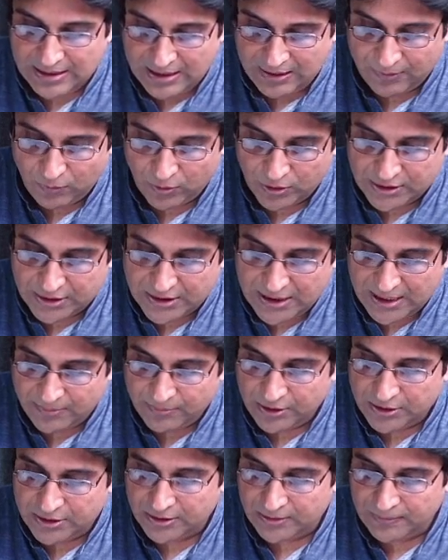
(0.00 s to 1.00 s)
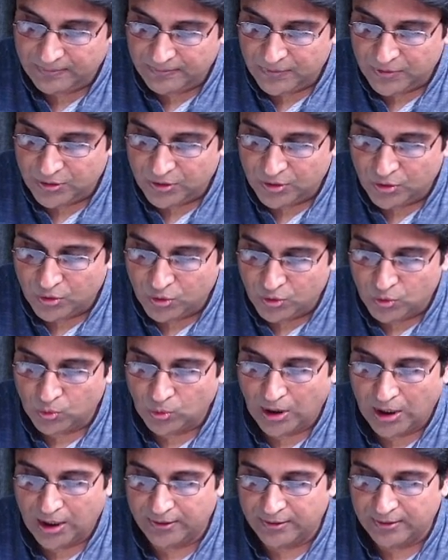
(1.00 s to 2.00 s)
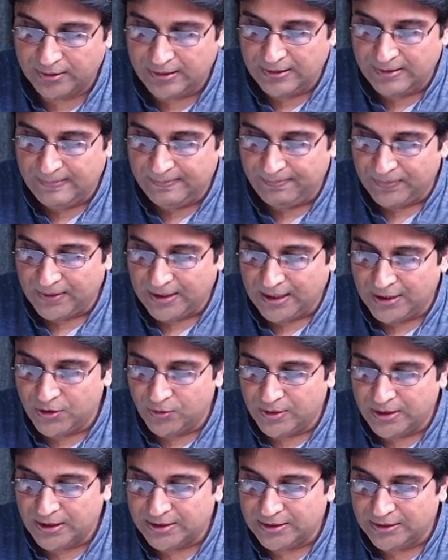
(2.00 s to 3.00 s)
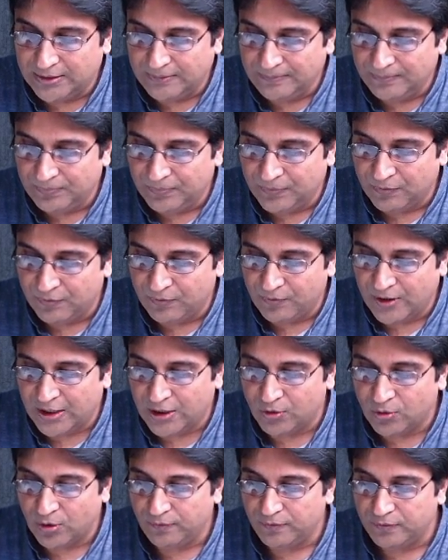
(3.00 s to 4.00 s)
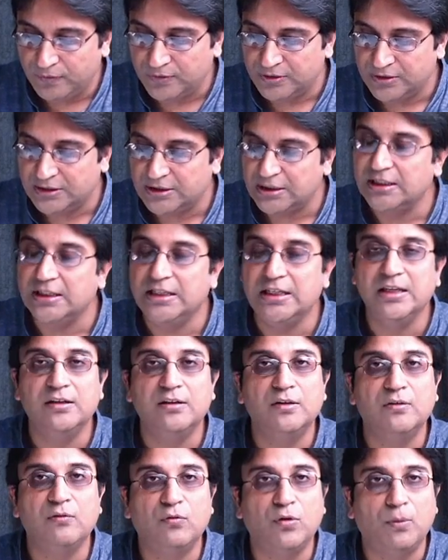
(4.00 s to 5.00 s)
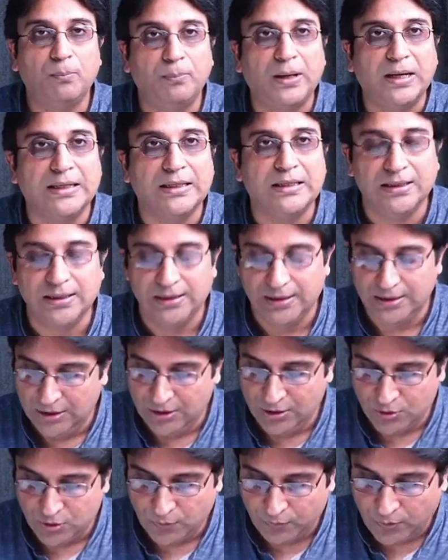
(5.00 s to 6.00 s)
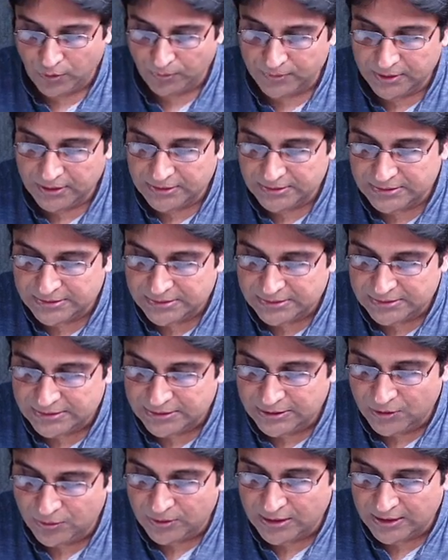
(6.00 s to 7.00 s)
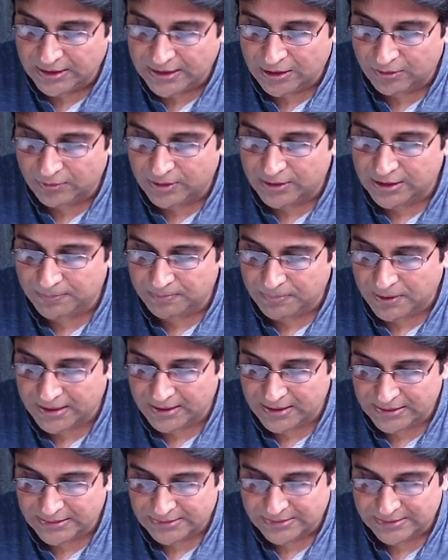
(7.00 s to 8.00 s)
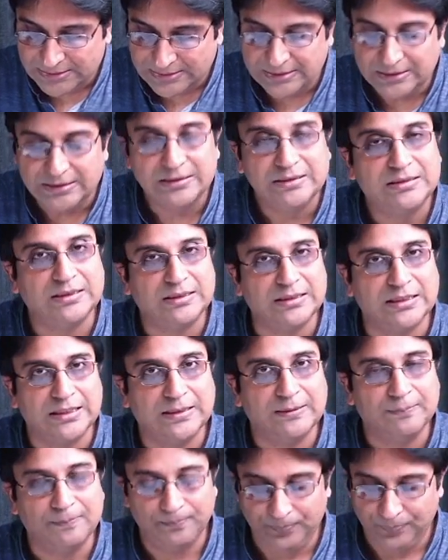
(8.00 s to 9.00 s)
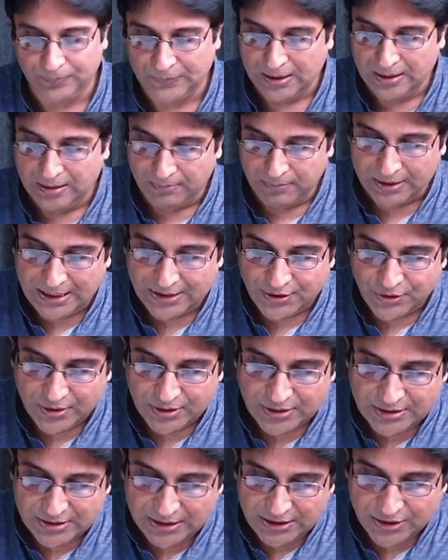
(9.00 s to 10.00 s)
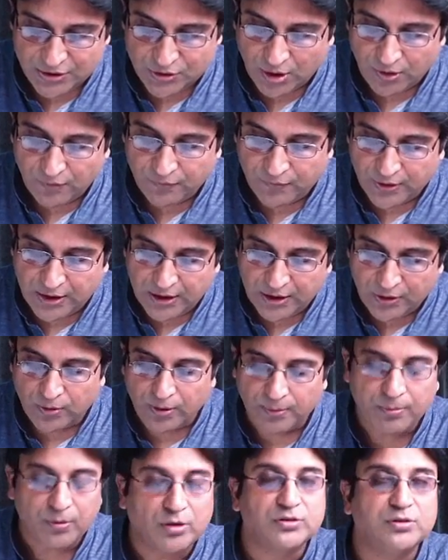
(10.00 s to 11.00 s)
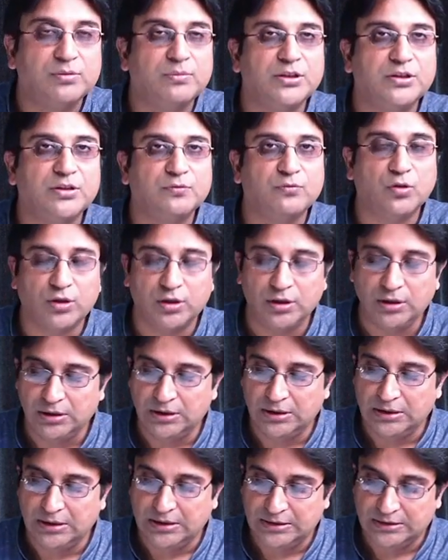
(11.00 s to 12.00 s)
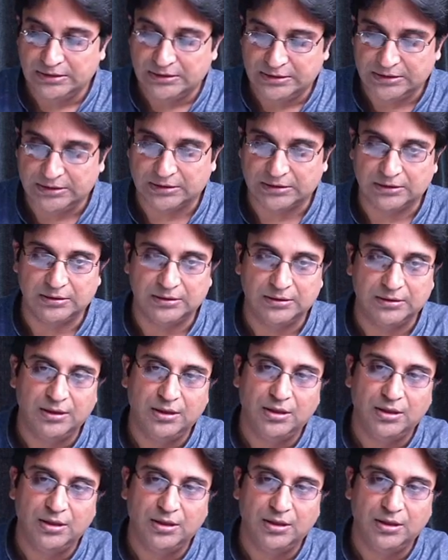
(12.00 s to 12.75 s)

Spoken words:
And what is the diameter? 2R. And you get a value of 3 for pi. So from this you can calculate that pi is 3. But as you can see, it's not a very good approximation for a circle.